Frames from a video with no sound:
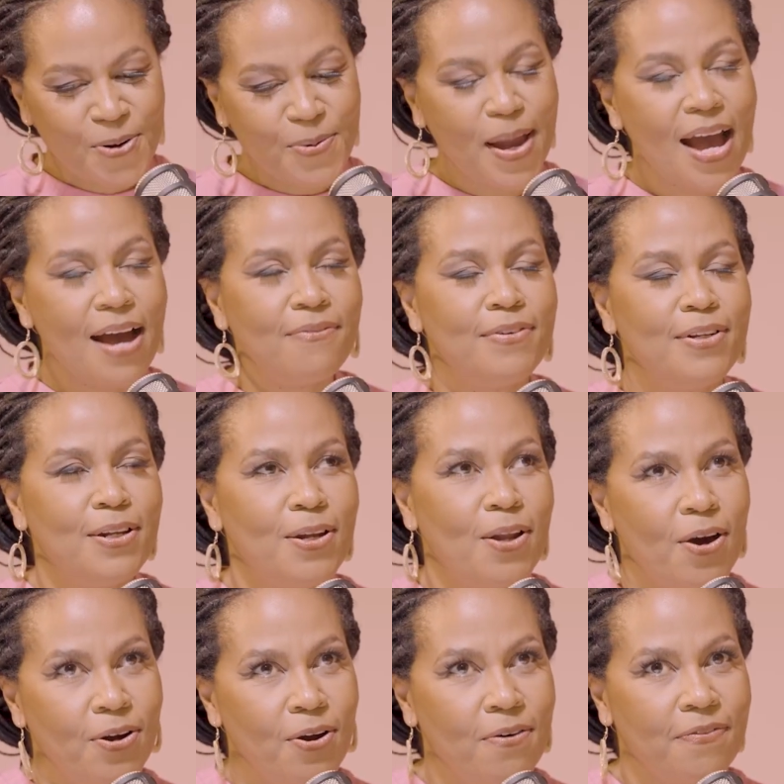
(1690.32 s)
We have a
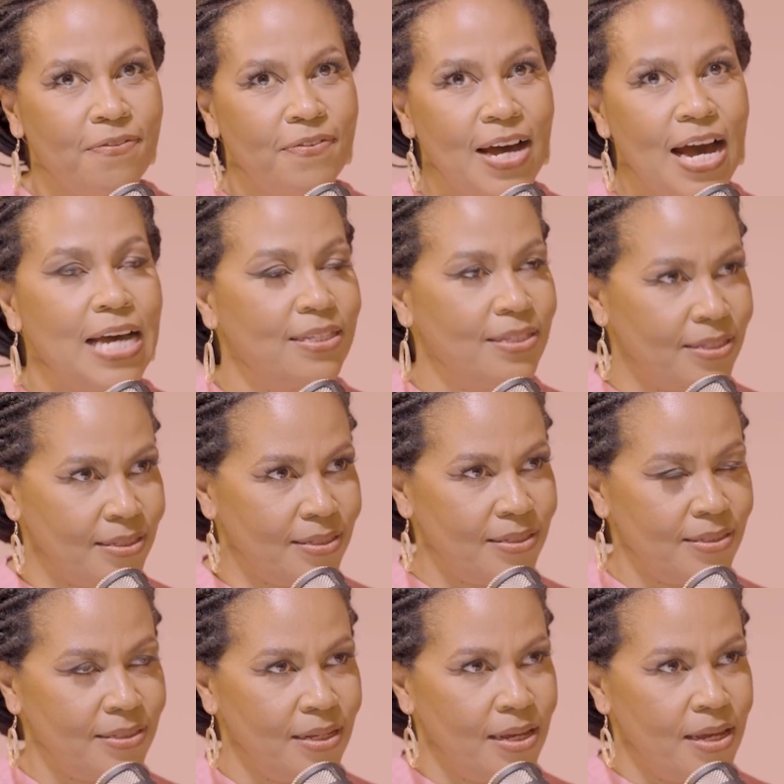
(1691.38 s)
lot of us
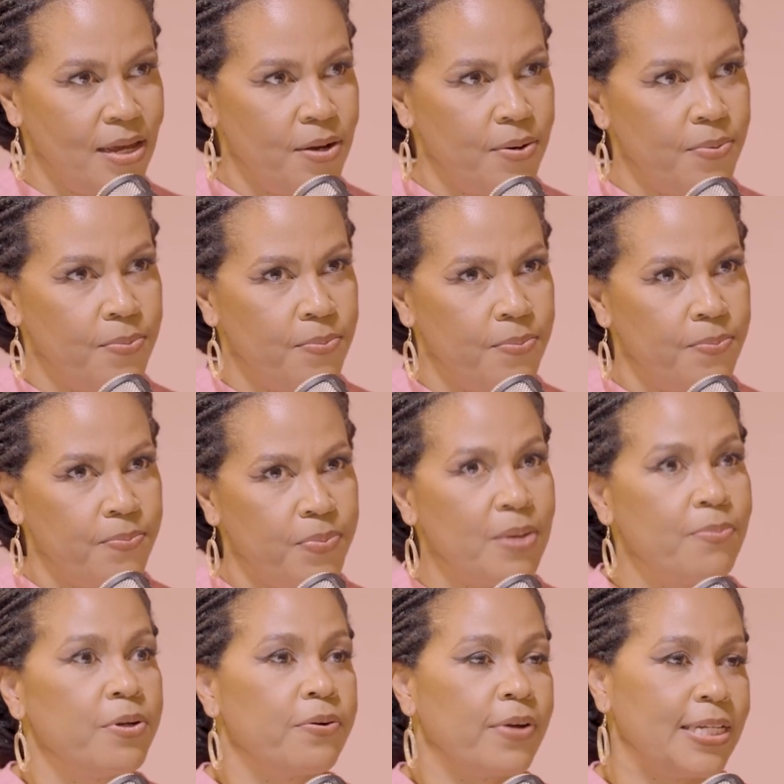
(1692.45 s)

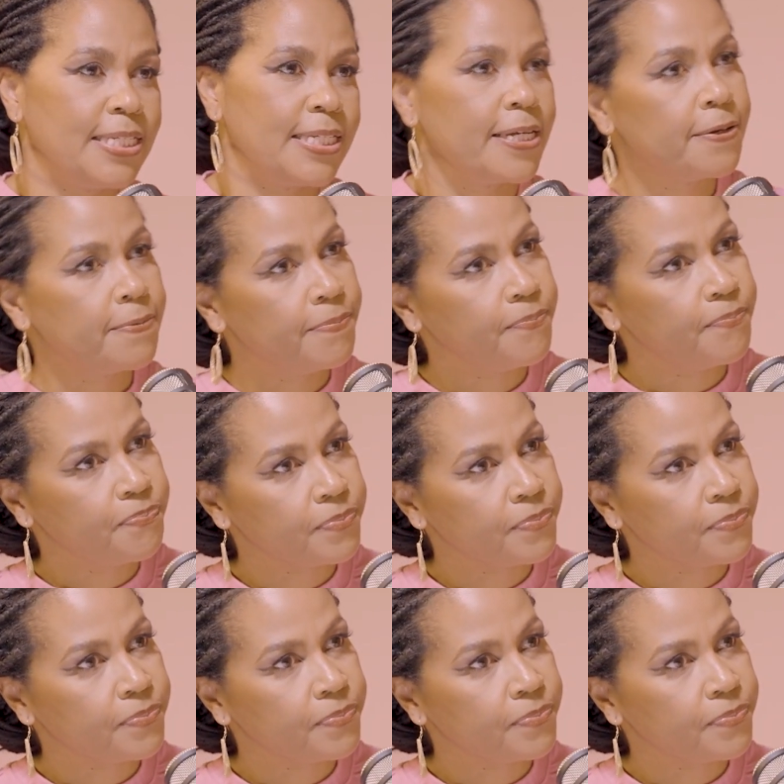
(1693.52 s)
immigrating.